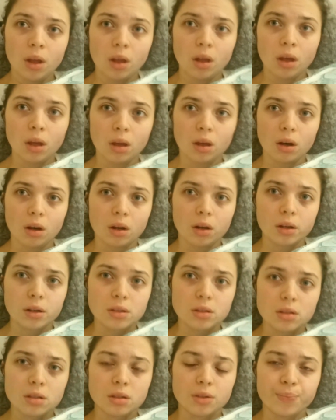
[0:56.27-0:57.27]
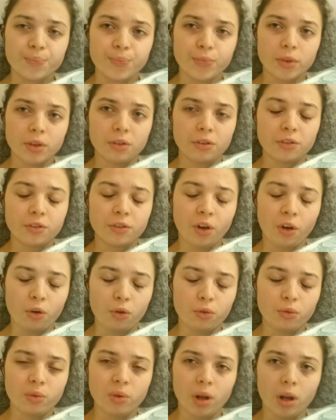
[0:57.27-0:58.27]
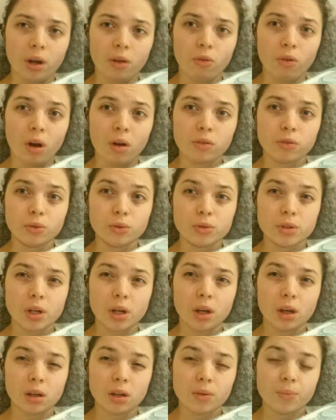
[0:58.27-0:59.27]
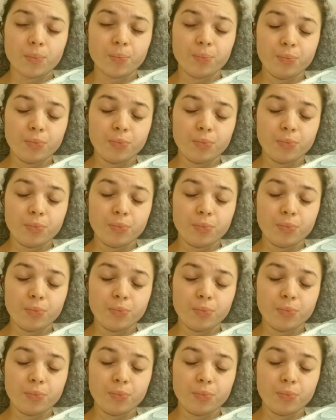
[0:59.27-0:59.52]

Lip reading: Hey guys, I felt a really rough all day.